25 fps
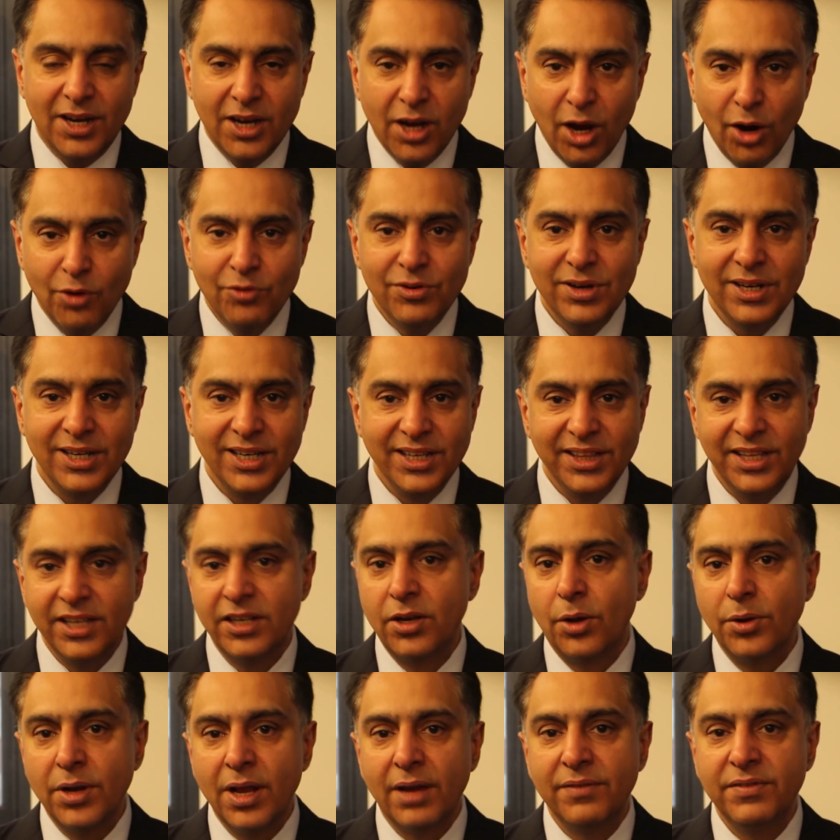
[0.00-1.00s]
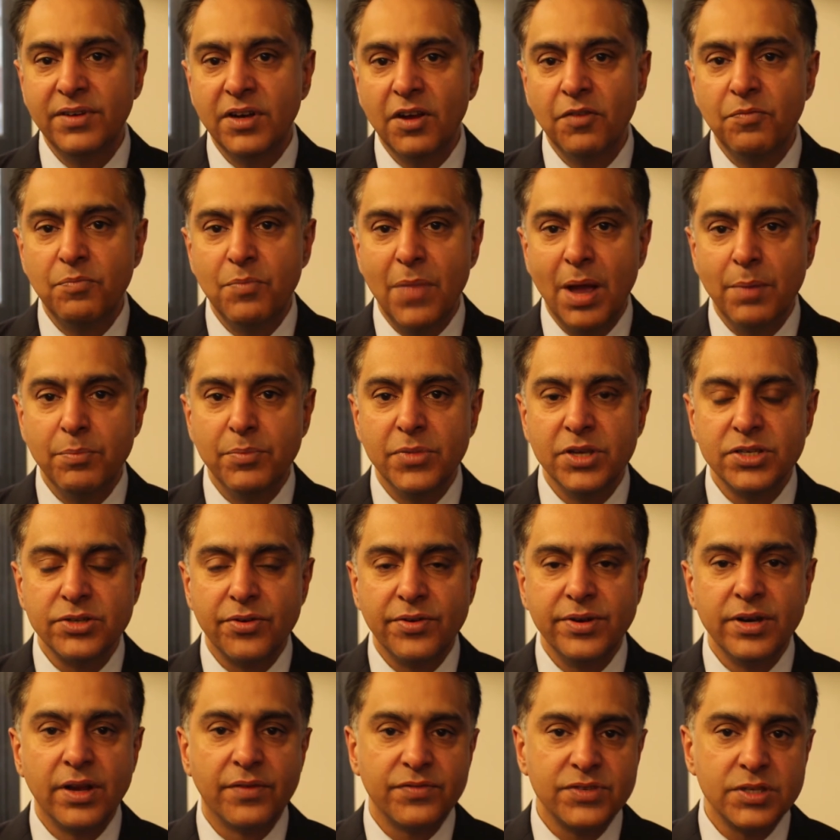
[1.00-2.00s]
currently they don't have enough members
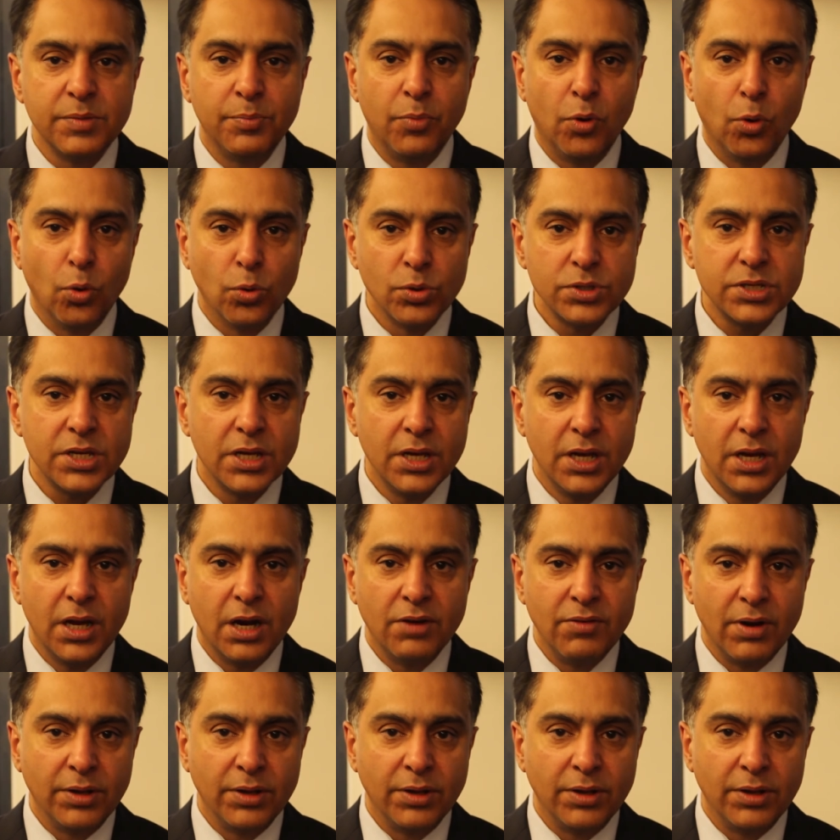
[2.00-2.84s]
or enough support